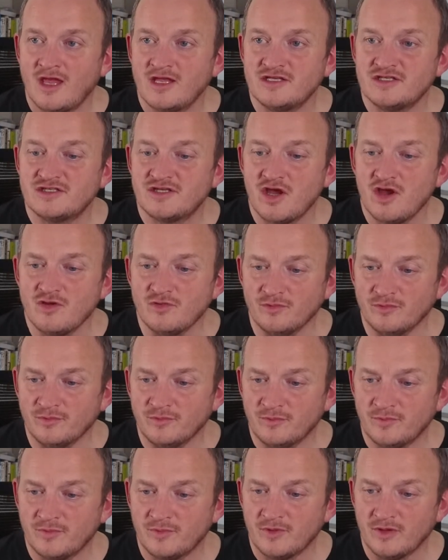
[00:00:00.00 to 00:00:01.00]
So
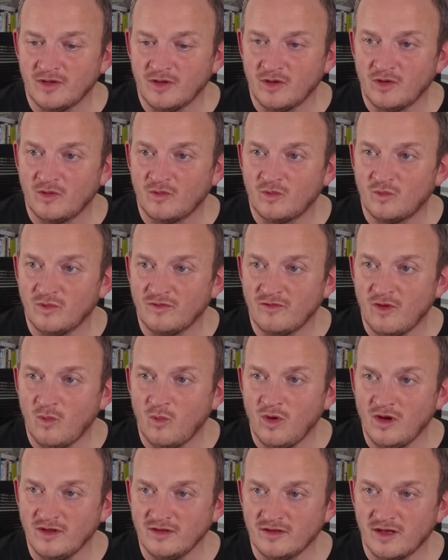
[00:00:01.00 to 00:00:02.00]
we've got
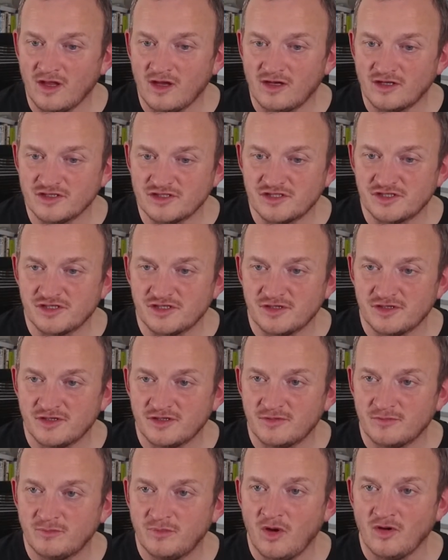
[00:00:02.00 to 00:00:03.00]
one large
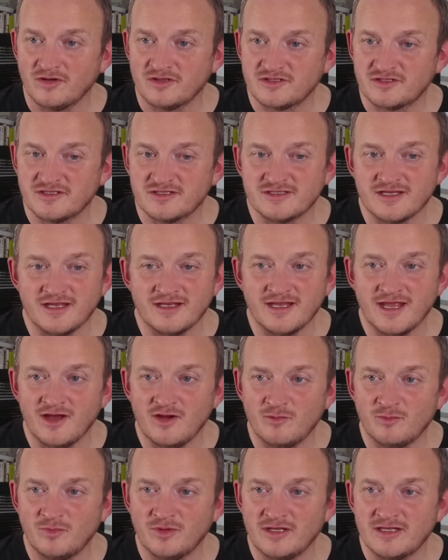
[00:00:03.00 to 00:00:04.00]
box to send
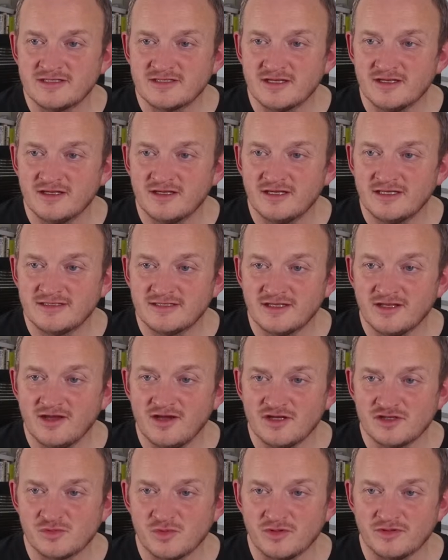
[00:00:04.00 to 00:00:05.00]
out, but it's a
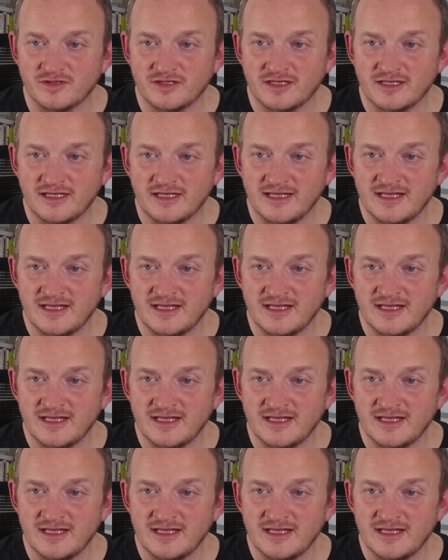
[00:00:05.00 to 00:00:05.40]
large one.